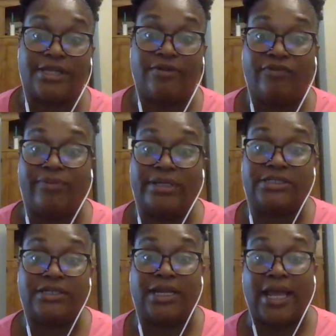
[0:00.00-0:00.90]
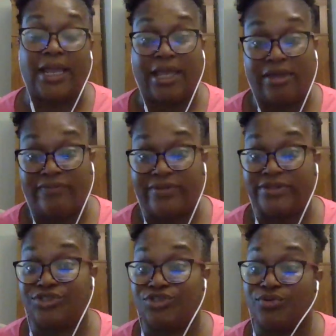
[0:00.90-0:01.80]
the information that I give
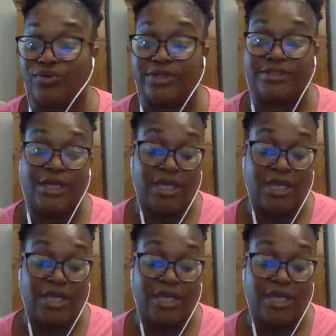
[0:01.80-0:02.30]
is true,